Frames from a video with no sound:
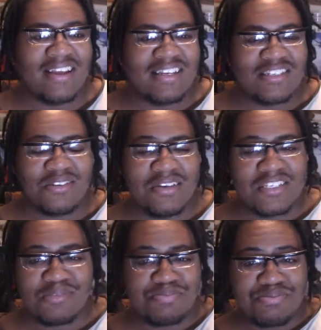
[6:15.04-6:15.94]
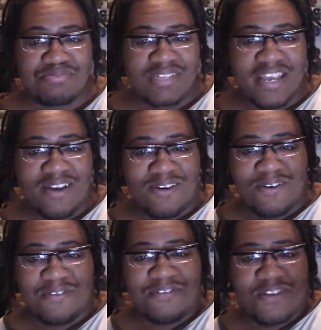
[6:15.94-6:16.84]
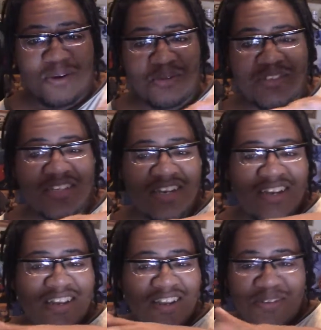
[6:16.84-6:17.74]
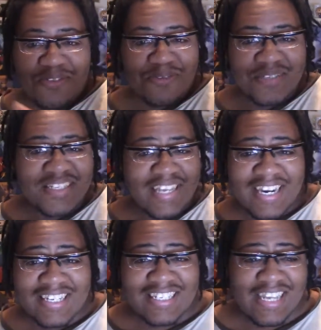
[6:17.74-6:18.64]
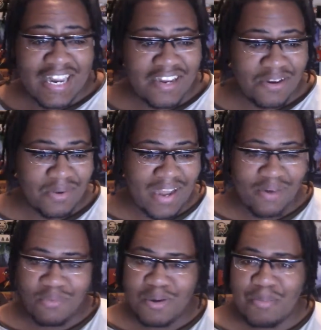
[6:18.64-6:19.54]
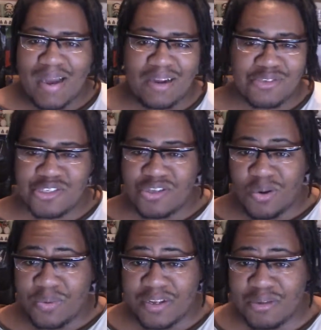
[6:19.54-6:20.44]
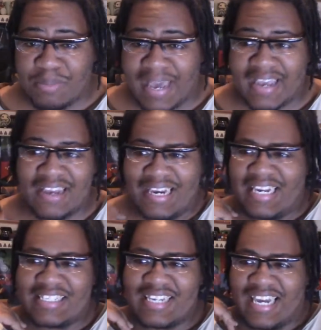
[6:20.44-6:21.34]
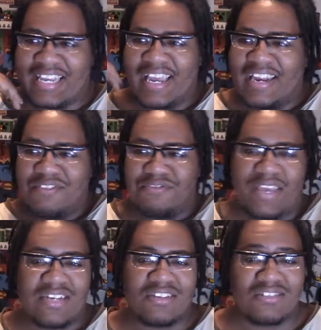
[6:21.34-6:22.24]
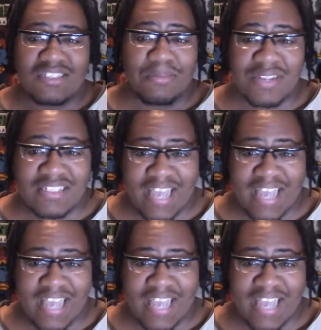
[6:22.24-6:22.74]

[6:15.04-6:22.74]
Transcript: so you can just take off, float, go from city to city. No like real boundaries holding you back unless like an event or something is